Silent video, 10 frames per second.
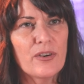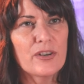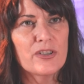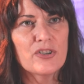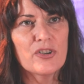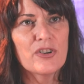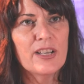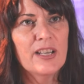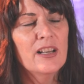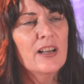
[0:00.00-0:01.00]
you on a
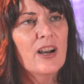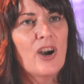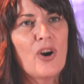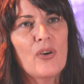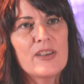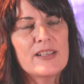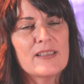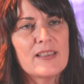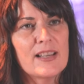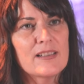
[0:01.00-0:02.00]
journey all
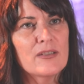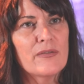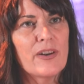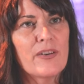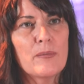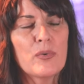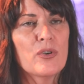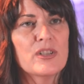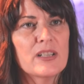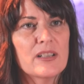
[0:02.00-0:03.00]
these things are very
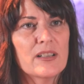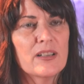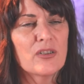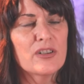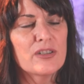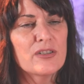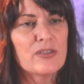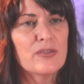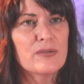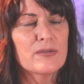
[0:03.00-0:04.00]
important in order
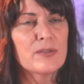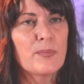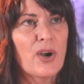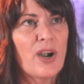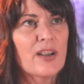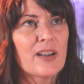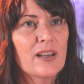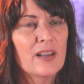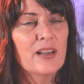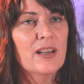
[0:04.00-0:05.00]
to spark,
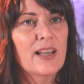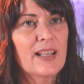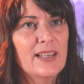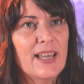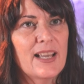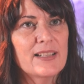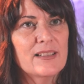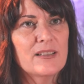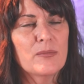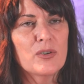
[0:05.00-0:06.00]
in the end,
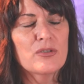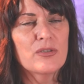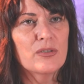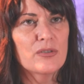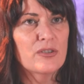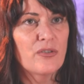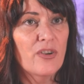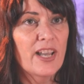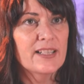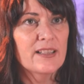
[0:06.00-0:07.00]
an emotion or
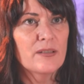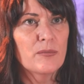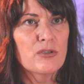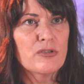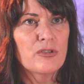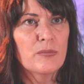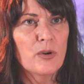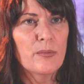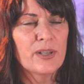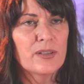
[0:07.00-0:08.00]
create an emotional
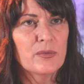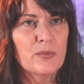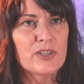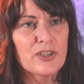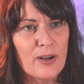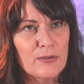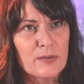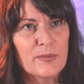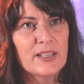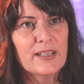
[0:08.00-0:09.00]
moment, which
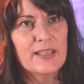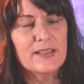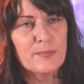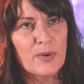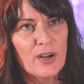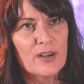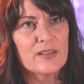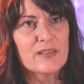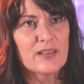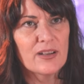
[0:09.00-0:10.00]
ultimately
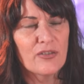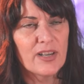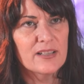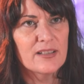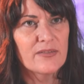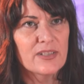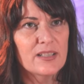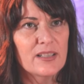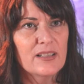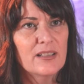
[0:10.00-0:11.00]
sparks the
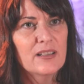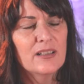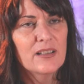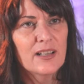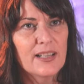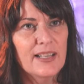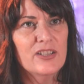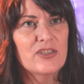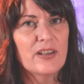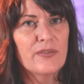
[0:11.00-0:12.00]
creativity in
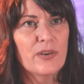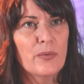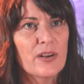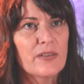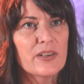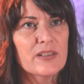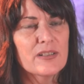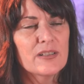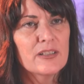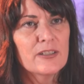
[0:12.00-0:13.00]
each and every one of
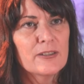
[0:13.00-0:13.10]
us.